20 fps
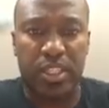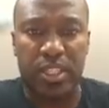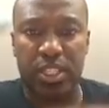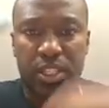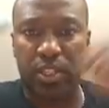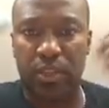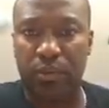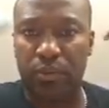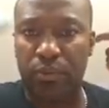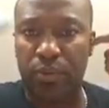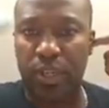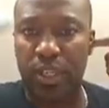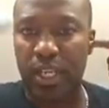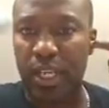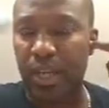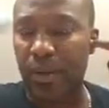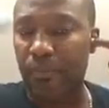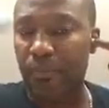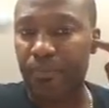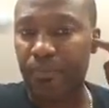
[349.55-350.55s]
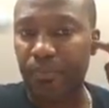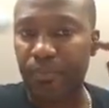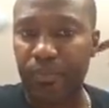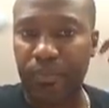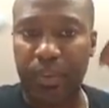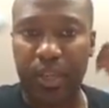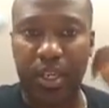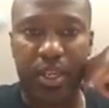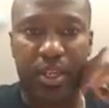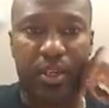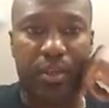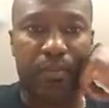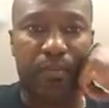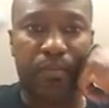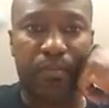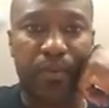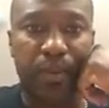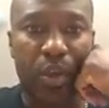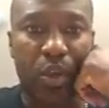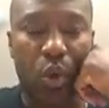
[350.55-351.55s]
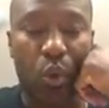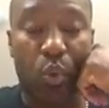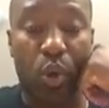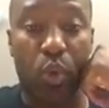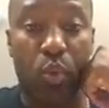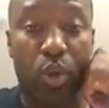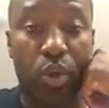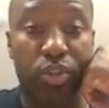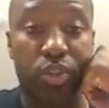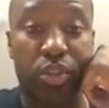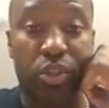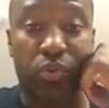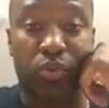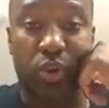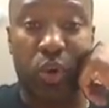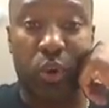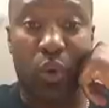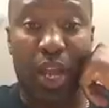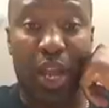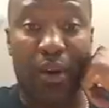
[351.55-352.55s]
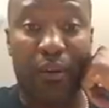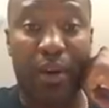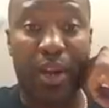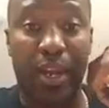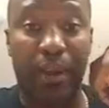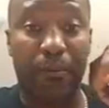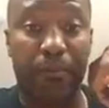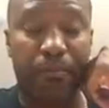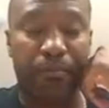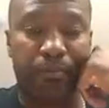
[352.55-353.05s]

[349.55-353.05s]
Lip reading: is something that we want to roll out now.